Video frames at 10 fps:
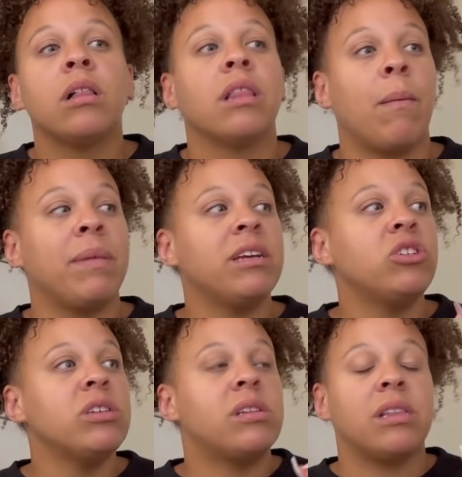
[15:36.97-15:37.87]
Let me
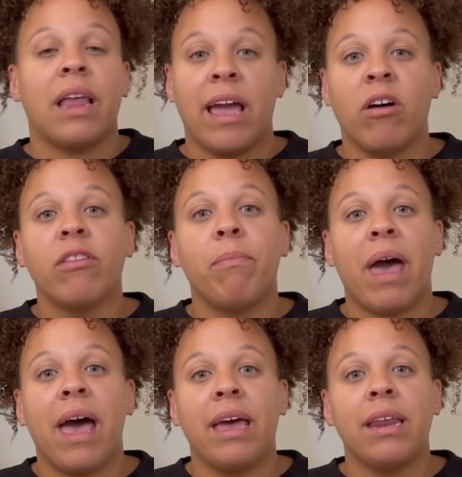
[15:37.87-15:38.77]
just lay on the
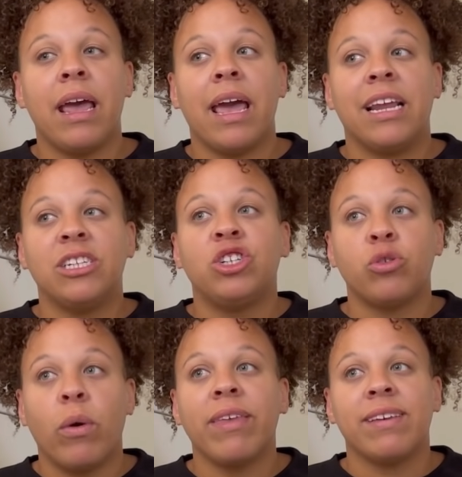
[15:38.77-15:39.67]
bed and
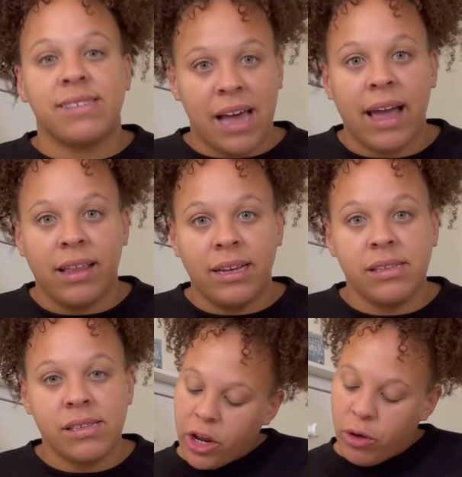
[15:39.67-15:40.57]
enjoy the
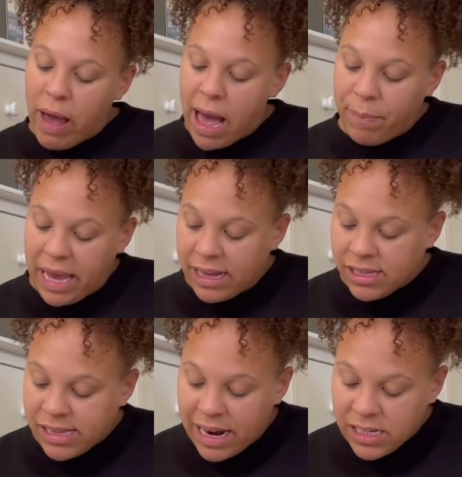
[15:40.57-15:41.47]
silence. Are you happy and
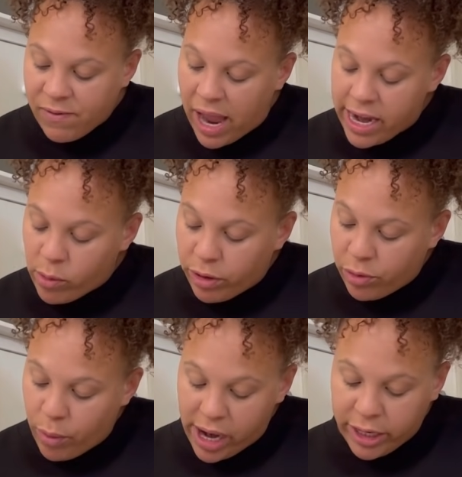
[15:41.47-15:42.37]
satisfied with
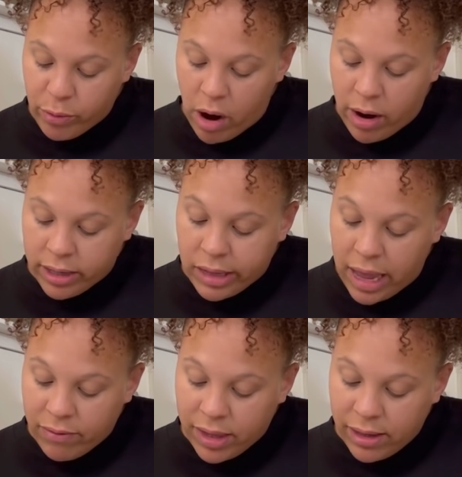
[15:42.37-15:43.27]
where you are in
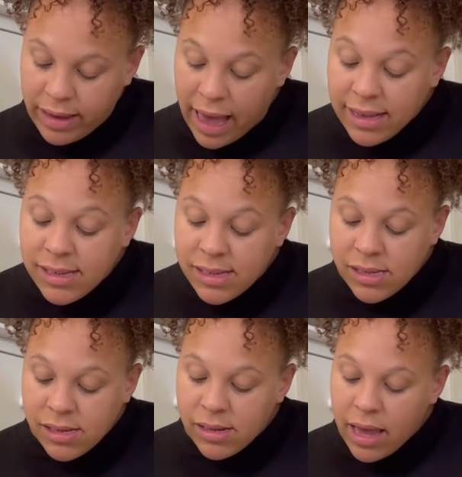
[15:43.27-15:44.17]
life? Yes
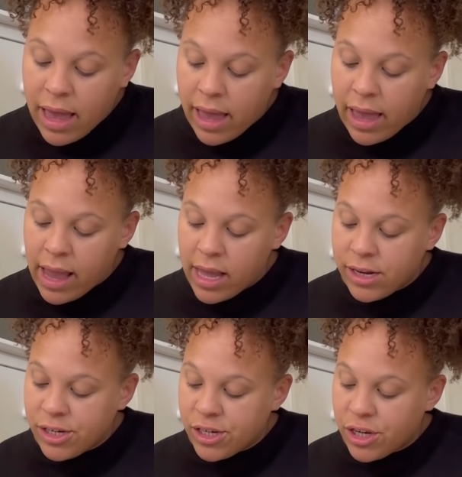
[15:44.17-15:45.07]

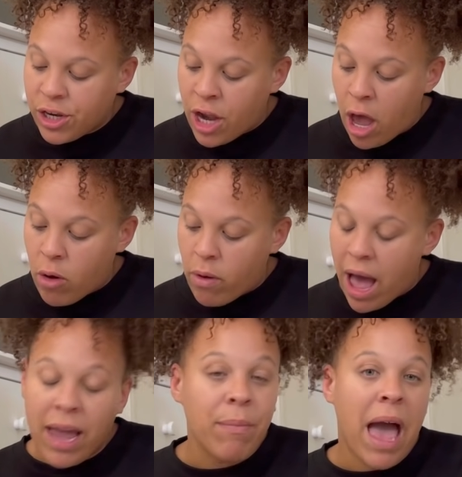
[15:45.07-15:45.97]
and no.
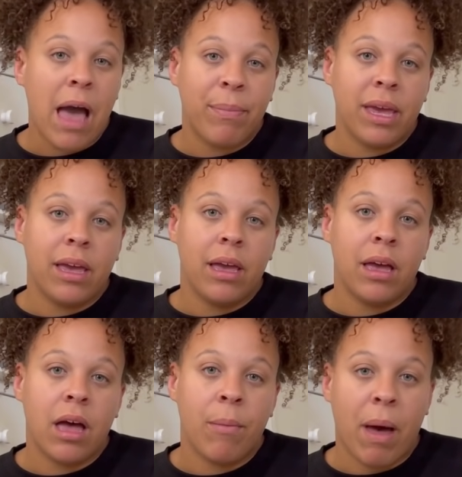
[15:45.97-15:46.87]
I am happy
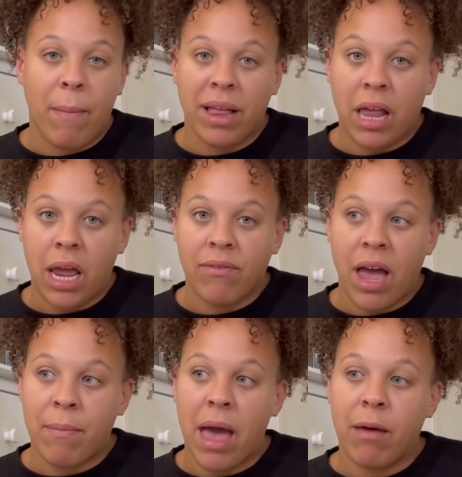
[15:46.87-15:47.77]
about my life.
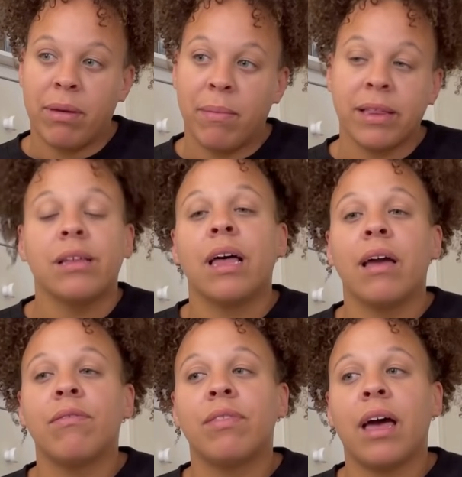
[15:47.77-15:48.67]
I'm happy about the
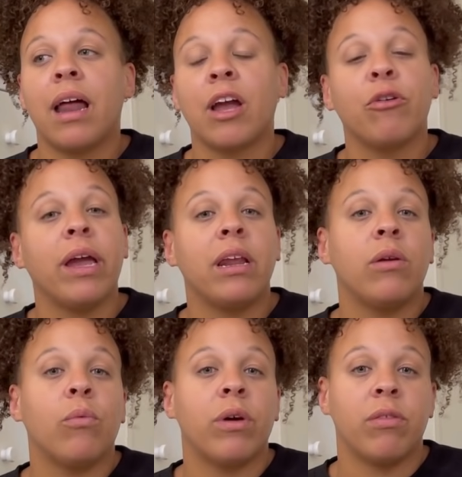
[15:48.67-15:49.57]
life that I
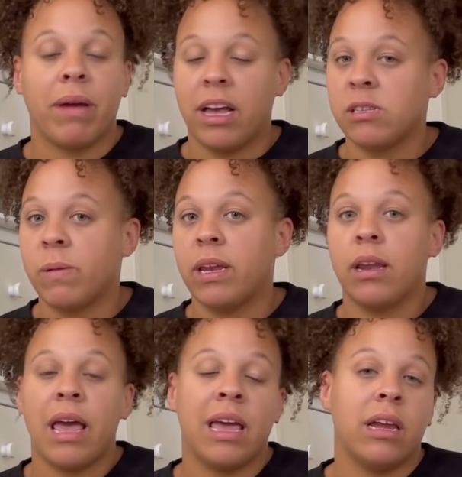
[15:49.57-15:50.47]
created with my husband
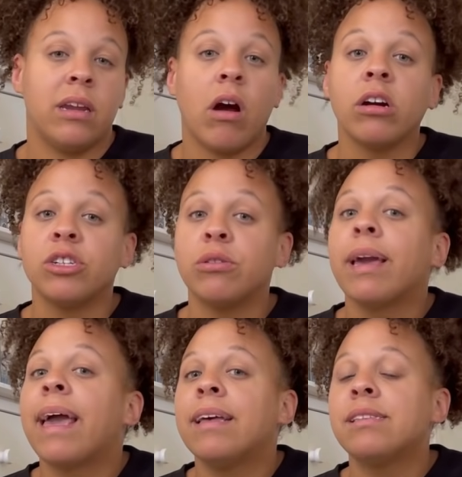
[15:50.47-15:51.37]
and our two
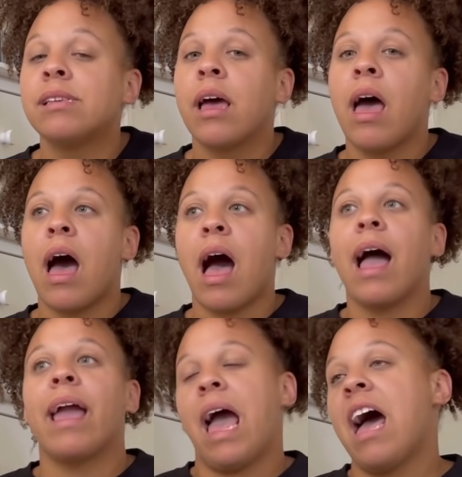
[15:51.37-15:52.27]
kids.
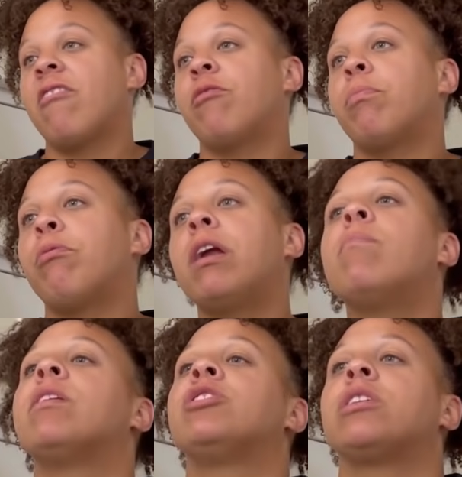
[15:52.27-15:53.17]
I have pretty
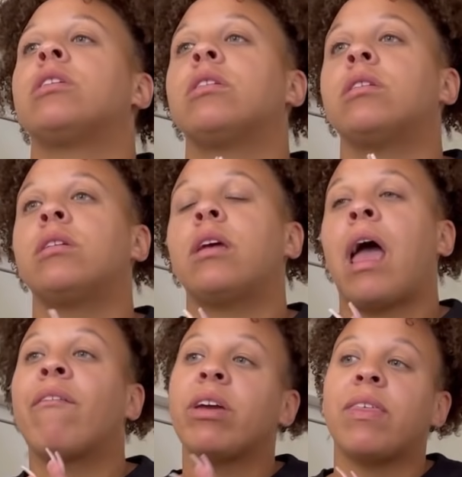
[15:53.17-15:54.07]
much
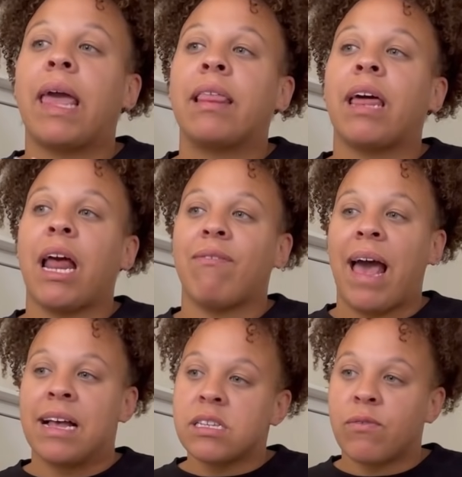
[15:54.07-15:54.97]
everything that I've
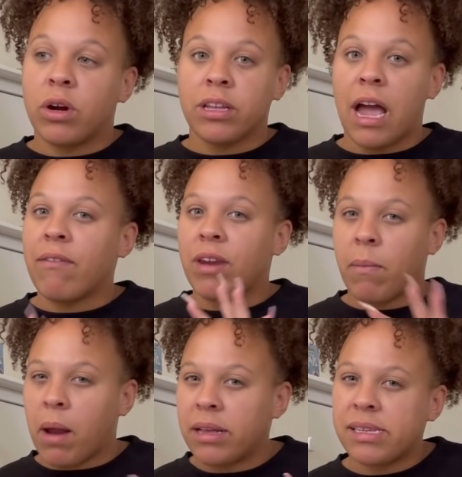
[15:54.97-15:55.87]
asked for in life. And
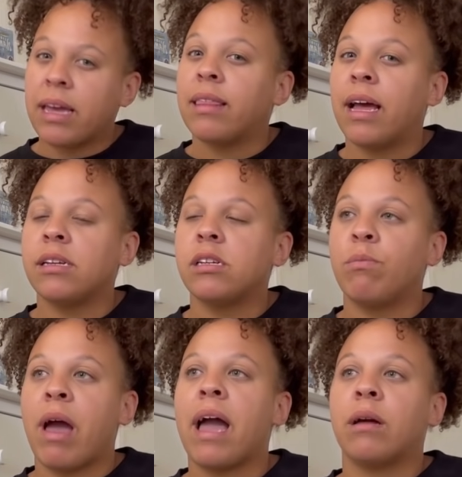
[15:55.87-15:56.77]
I'm not saying that to
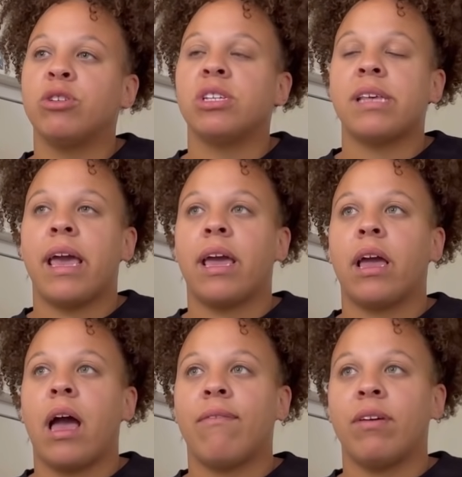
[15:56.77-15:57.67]
brag, I'm just
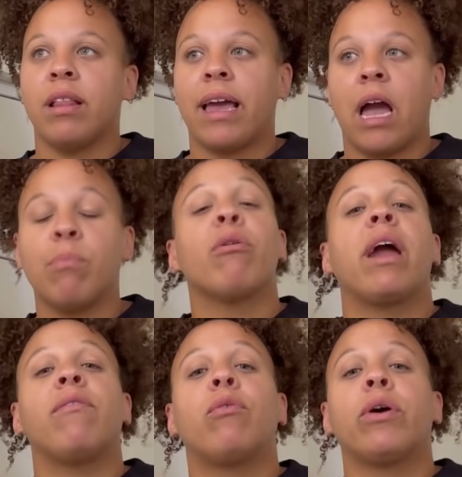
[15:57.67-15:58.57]
saying I feel like I
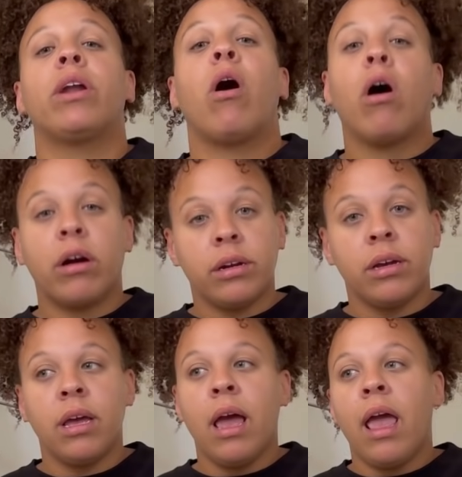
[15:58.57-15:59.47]
prayed for it hard
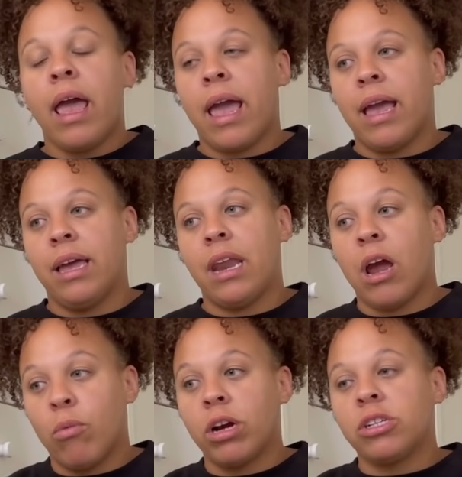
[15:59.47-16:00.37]
and I
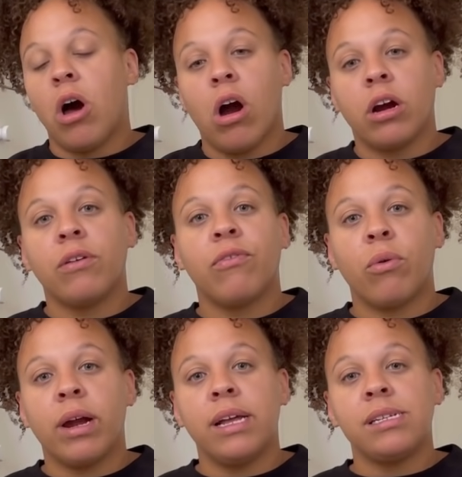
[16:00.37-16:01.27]
worked hard
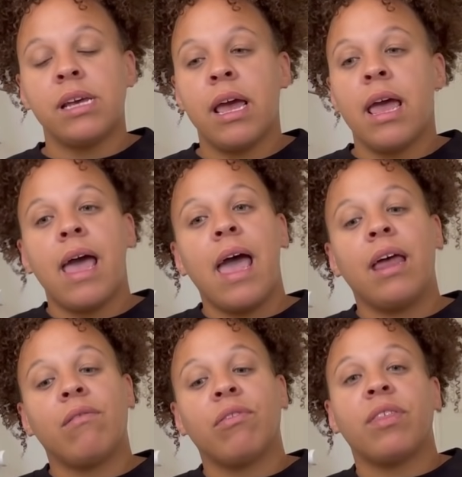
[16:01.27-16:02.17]
for it.
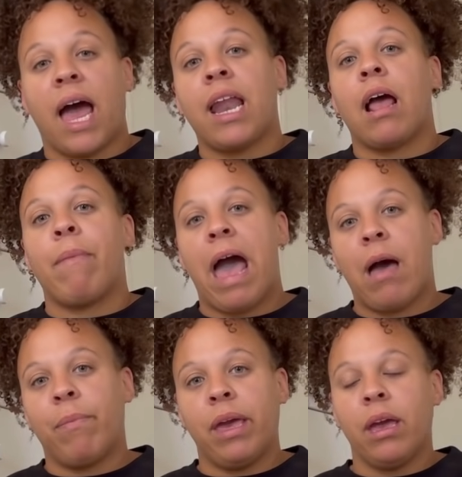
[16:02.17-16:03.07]
And for that, I'm
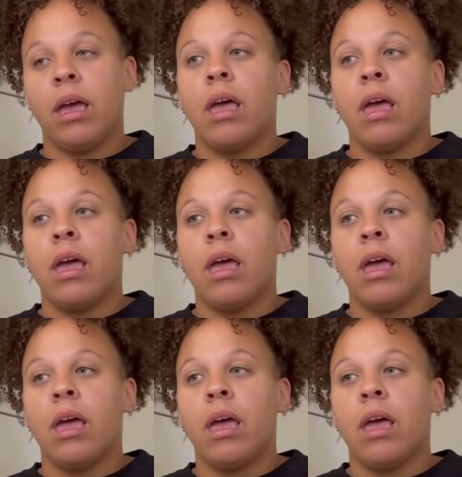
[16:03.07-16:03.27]
happy.